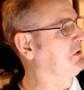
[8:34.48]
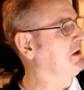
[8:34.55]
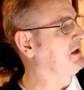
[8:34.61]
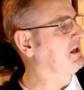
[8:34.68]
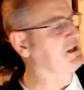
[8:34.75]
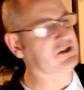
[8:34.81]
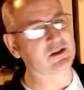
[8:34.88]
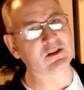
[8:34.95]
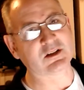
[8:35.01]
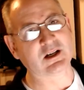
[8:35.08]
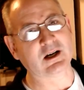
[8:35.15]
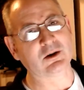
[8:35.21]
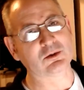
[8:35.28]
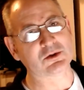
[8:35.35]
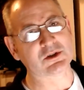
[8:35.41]
It's an
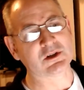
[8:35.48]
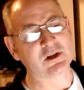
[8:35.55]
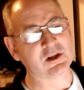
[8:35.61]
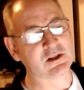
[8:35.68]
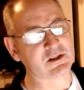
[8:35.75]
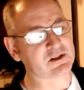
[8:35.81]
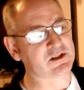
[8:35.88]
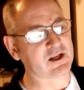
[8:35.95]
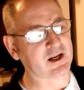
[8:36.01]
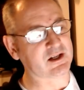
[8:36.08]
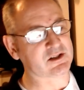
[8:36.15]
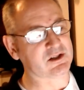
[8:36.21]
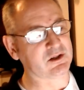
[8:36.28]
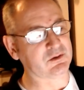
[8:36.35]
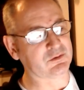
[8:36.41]
occult
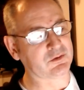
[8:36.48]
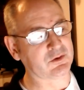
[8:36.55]
detective